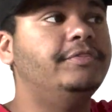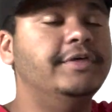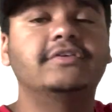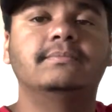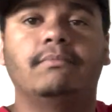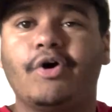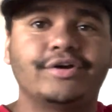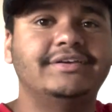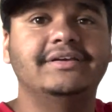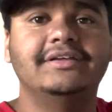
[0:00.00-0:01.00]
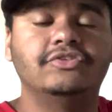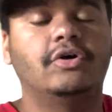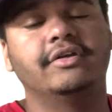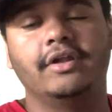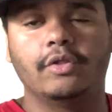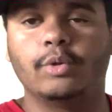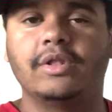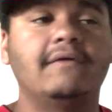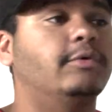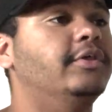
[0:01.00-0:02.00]
this market is on another
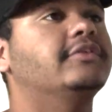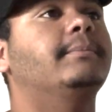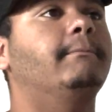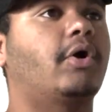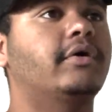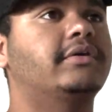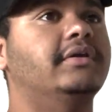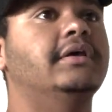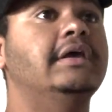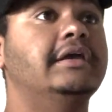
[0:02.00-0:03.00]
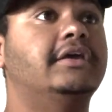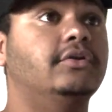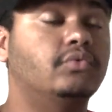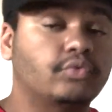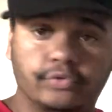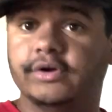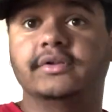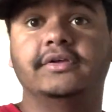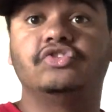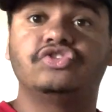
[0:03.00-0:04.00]
level. This market can
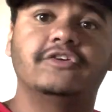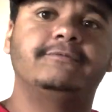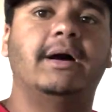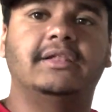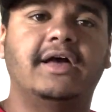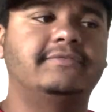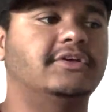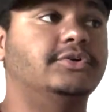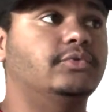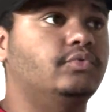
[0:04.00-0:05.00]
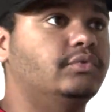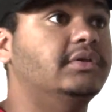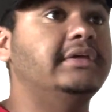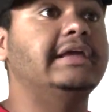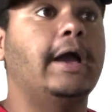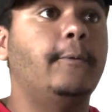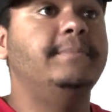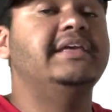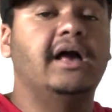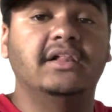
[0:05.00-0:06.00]
really shift my lifestyle. It can really help
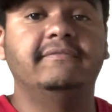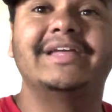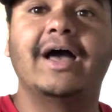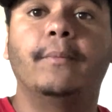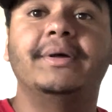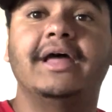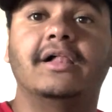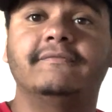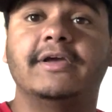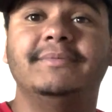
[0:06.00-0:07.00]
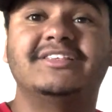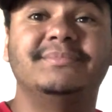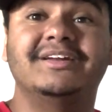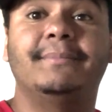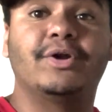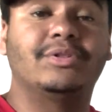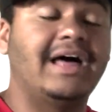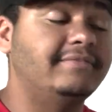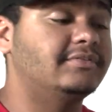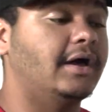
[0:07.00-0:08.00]
and elevate me to be in a better
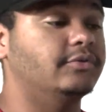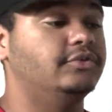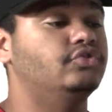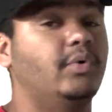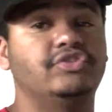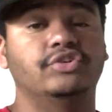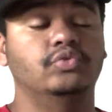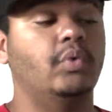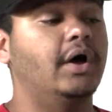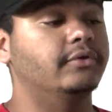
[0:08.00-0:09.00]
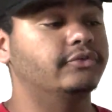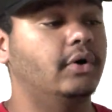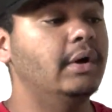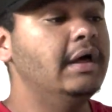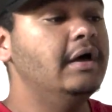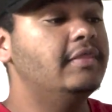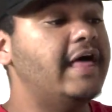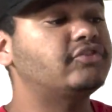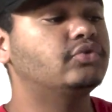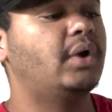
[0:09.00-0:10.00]
lifestyle situation as well. So
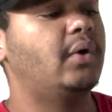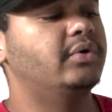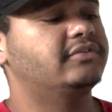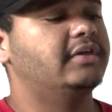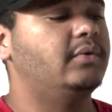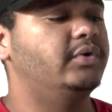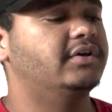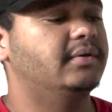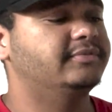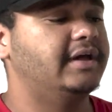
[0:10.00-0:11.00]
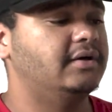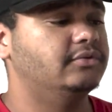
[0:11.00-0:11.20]
that's just what I want to say when it comes down